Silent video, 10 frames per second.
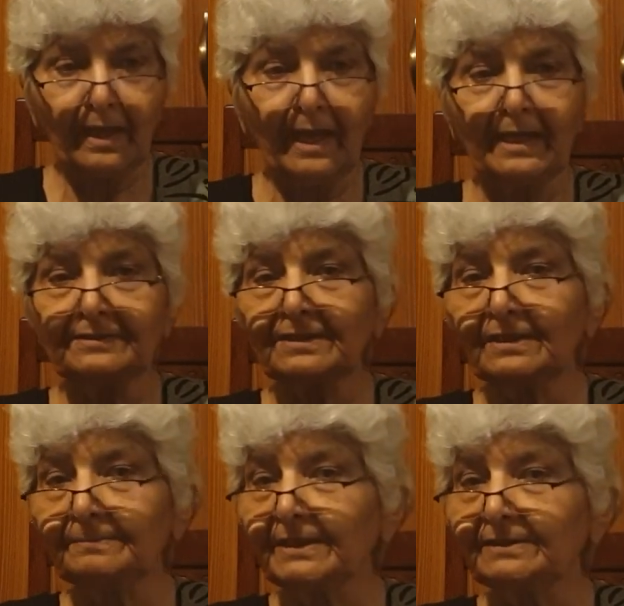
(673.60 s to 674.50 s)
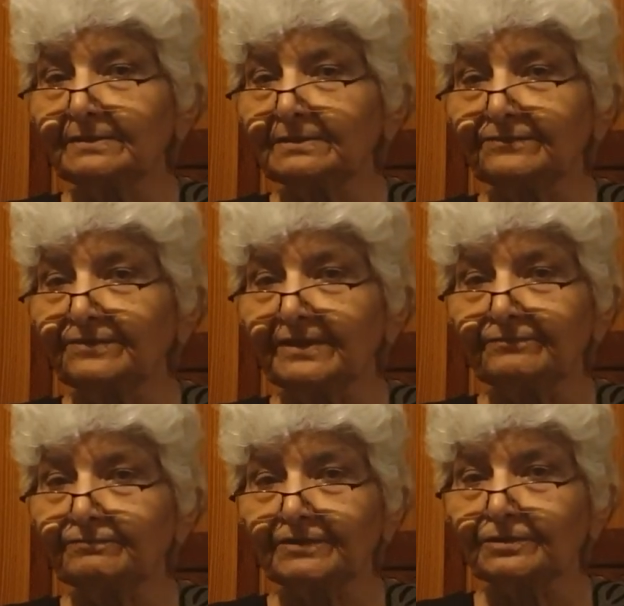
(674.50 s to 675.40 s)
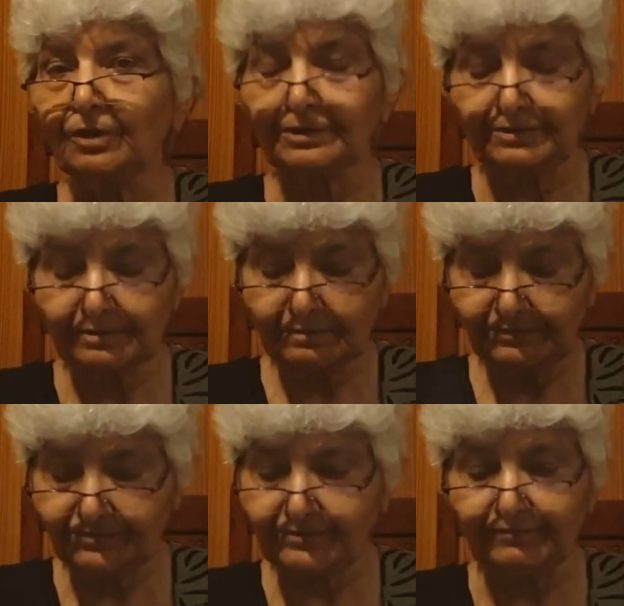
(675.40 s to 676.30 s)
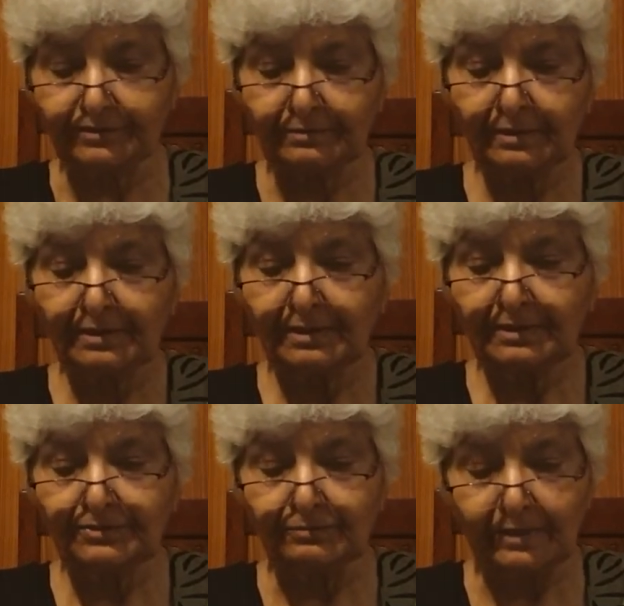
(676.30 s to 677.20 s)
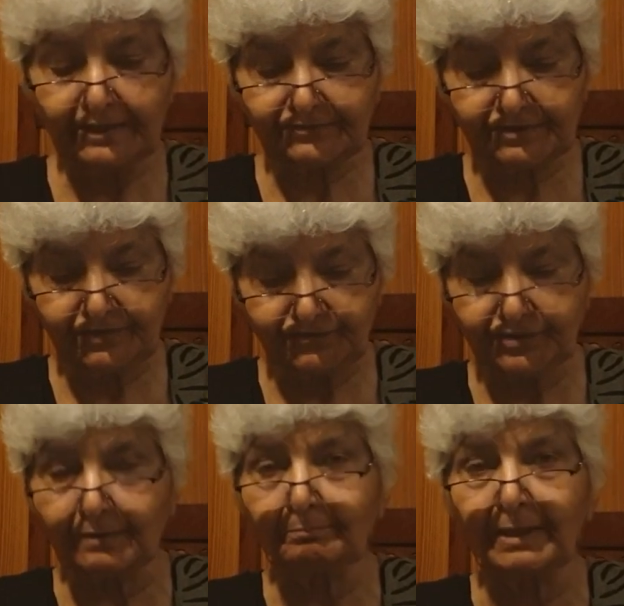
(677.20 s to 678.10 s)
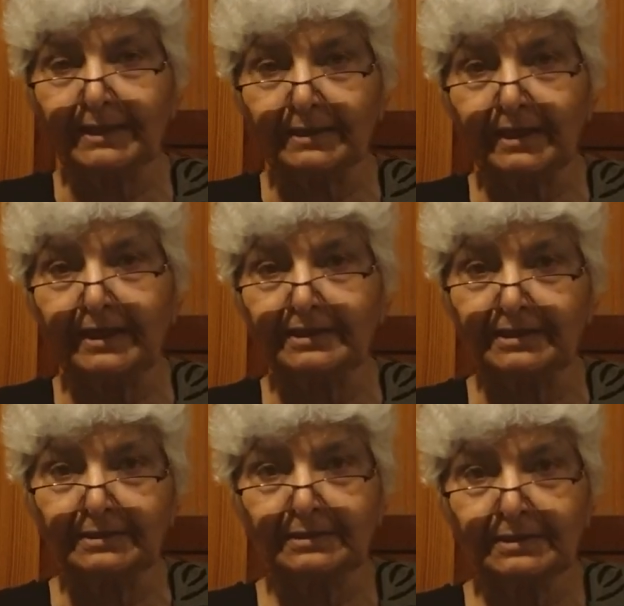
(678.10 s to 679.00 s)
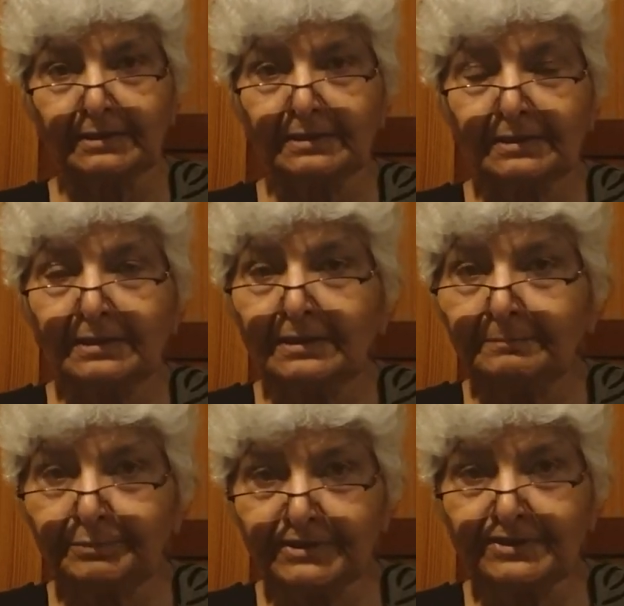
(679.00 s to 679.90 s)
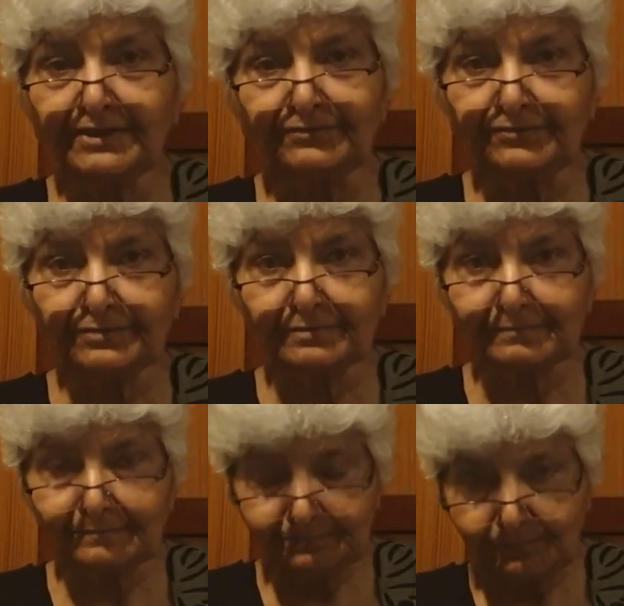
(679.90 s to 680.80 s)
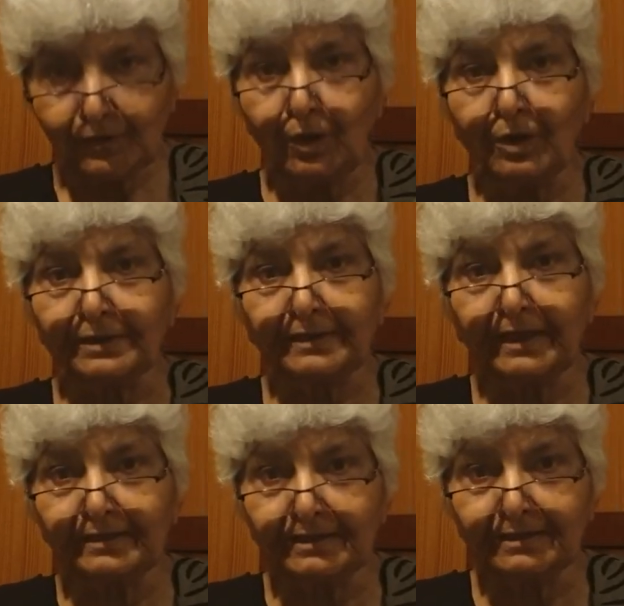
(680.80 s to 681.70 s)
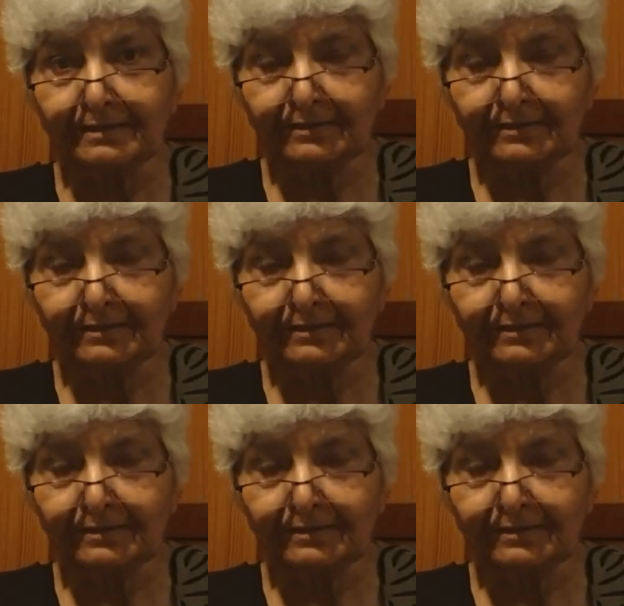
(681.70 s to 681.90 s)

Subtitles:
and American slaves were not driven to extinction by any pretense or any